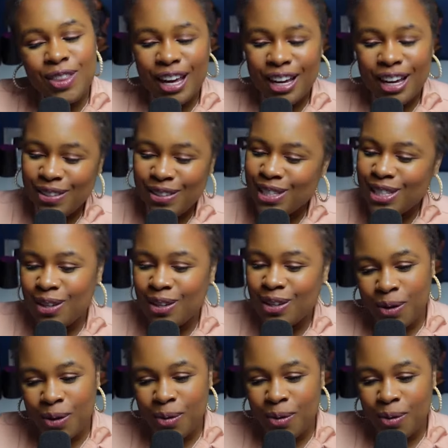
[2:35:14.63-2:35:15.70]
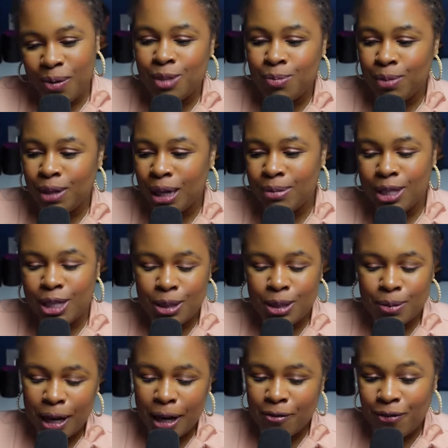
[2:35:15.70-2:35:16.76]
Thank you so, so much. Big up to the
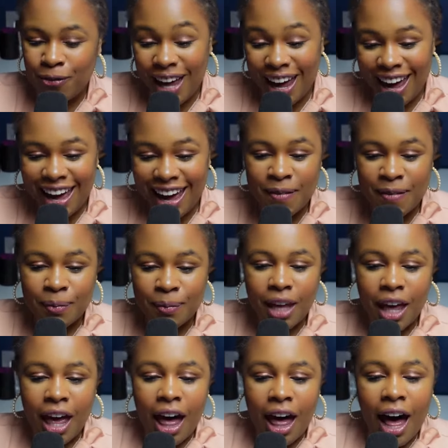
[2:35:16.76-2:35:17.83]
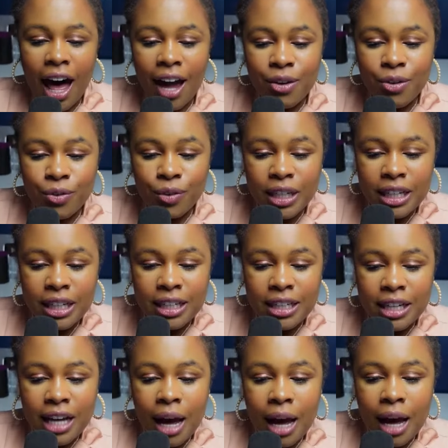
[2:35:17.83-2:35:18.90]
Jamaican flag. Irene,
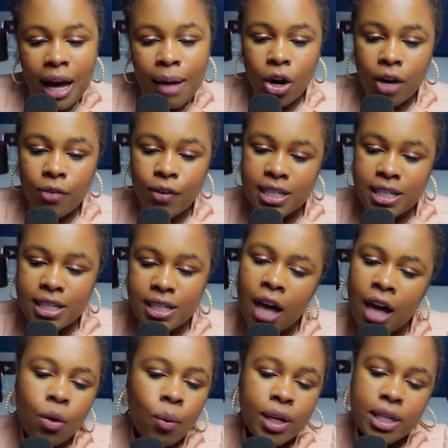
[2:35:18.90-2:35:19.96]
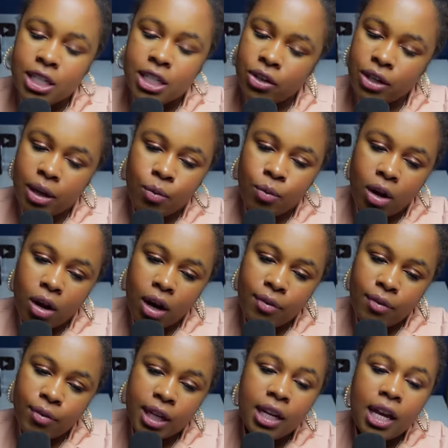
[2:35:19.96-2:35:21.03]
I'm sorry if I, I don't want to say your name wrong,
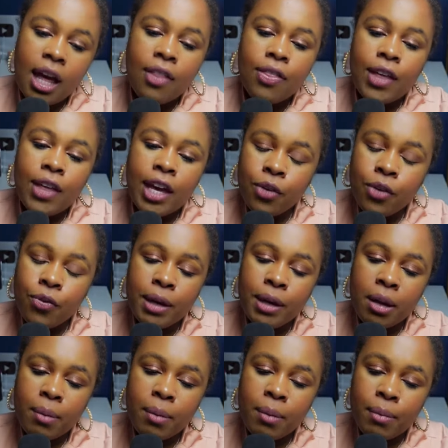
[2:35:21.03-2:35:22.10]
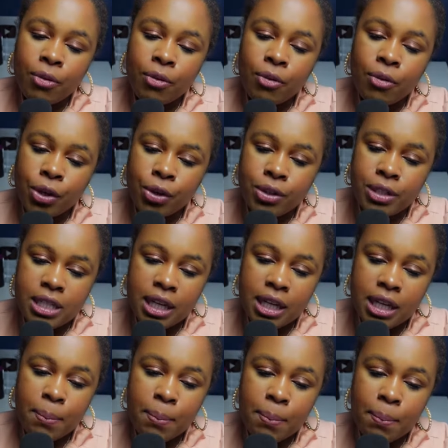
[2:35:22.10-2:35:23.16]
Irene. Thank you for being a member for
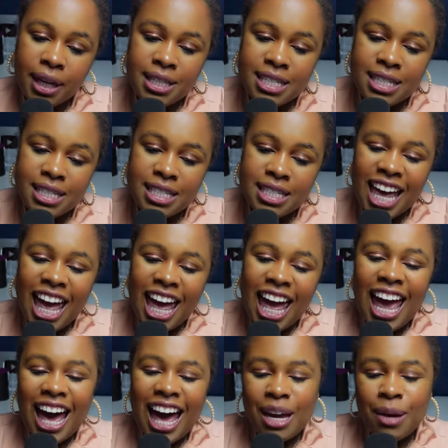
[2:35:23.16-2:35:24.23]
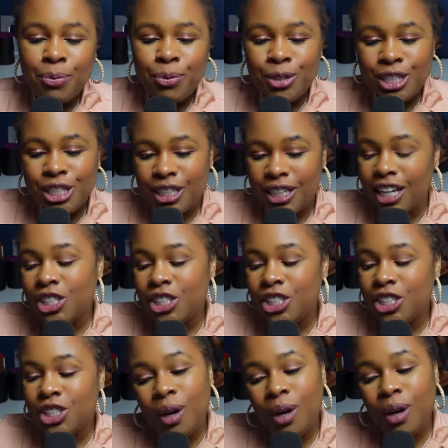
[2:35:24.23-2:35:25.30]
13 months. I appreciate
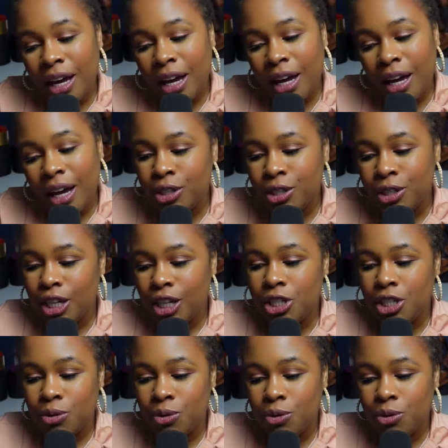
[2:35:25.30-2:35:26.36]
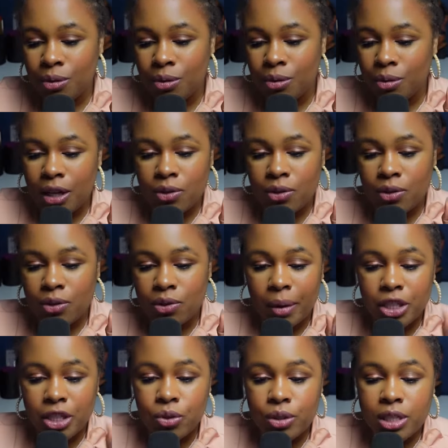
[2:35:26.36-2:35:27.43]
you and I appreciate you too. Thank you so
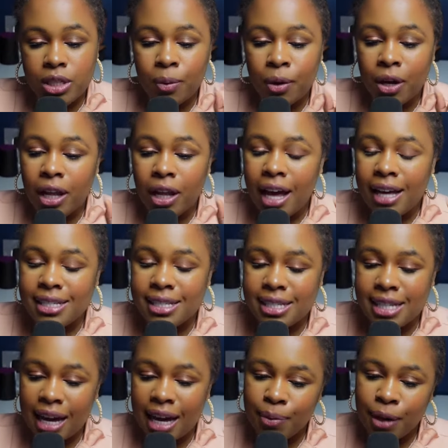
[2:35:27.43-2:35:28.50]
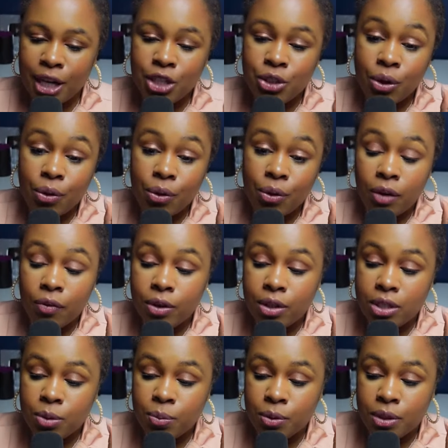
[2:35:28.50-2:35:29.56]
much. Cristobal San Pedro, thank you for the
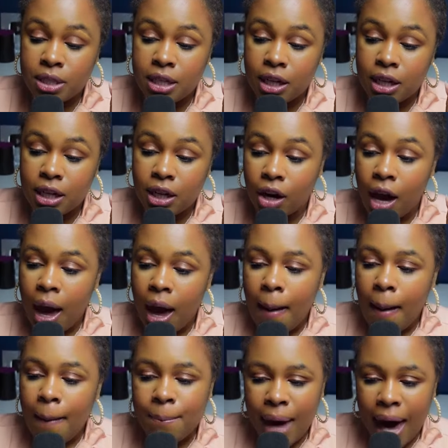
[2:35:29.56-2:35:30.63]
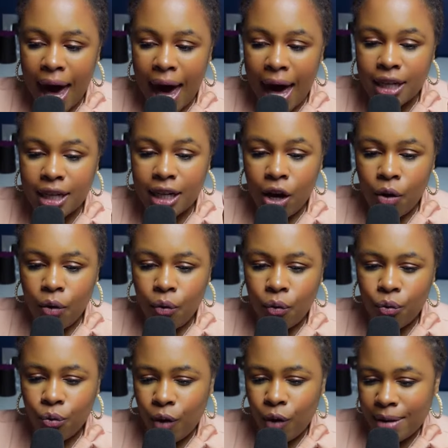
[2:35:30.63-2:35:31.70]
super sticker. Maddie
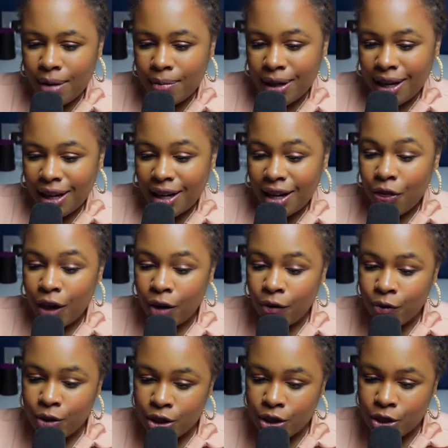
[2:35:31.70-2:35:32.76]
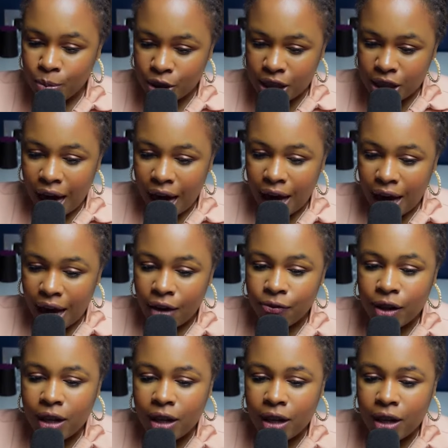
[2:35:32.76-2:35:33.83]
Retman, thank you for the super chat. I
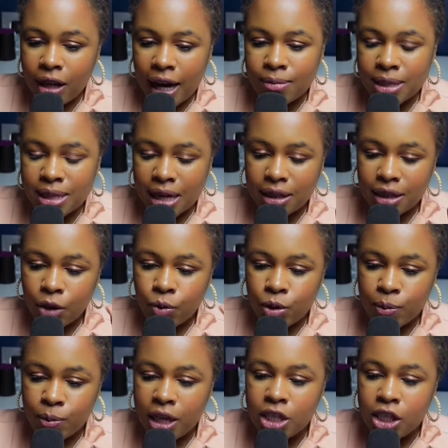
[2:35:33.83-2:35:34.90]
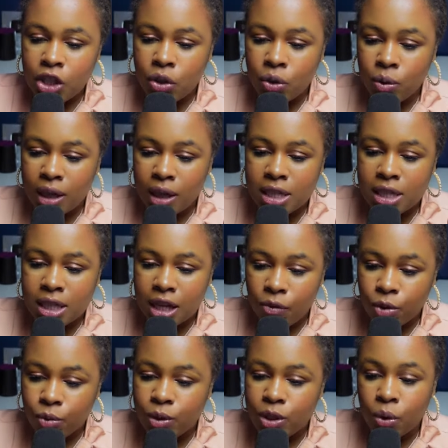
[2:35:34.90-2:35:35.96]
feel like him settling was because he knew that
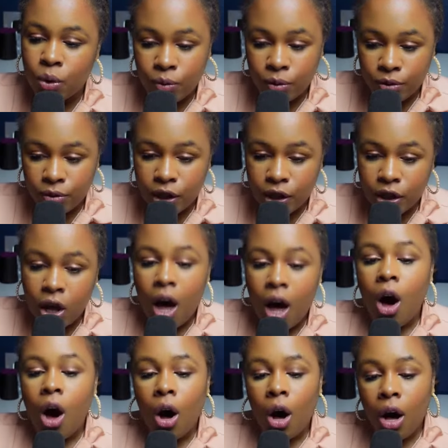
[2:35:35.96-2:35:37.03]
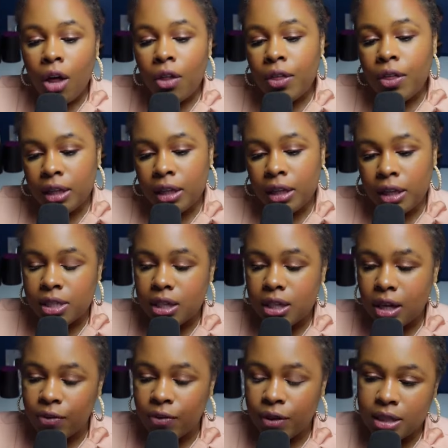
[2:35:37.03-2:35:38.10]
Discovery was going to reveal all the illegal
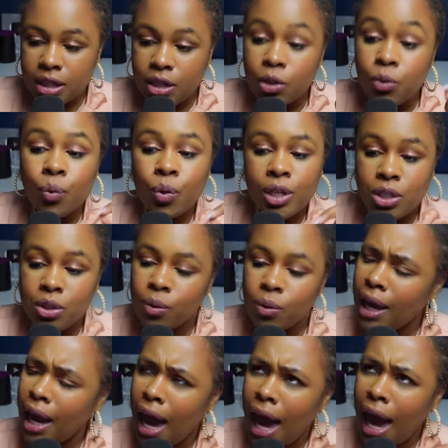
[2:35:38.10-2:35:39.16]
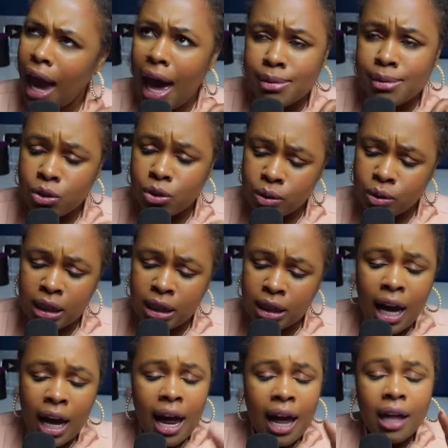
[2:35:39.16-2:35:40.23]
stuff he did was doing.
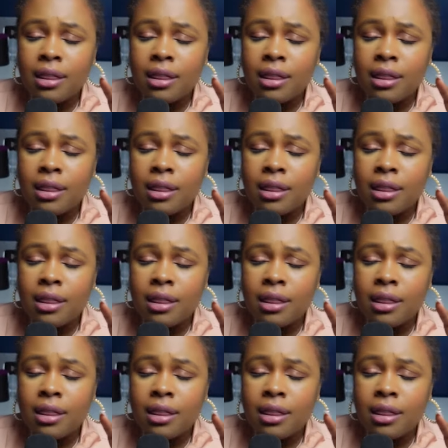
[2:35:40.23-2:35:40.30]
Absolutely.